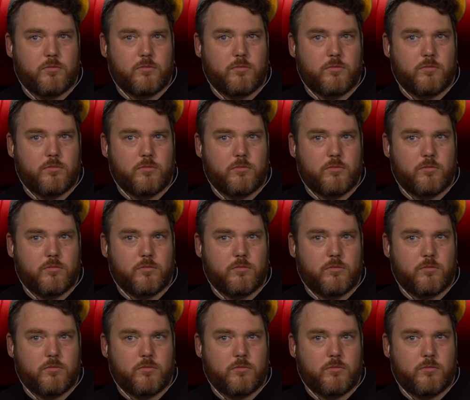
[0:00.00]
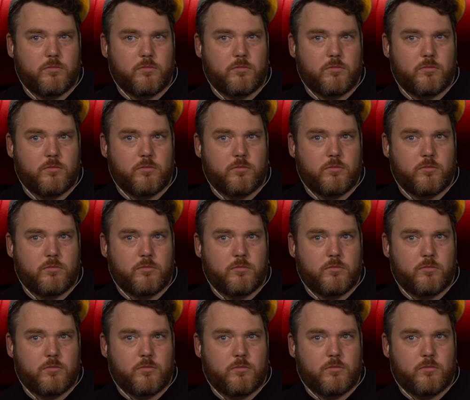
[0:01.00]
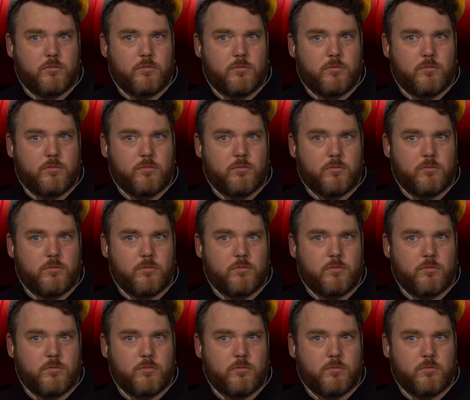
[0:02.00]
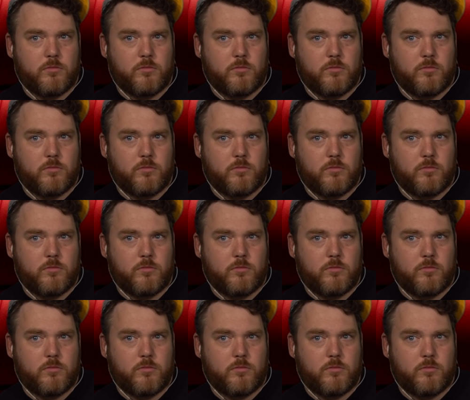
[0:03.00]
No words are spoken by the person on screen.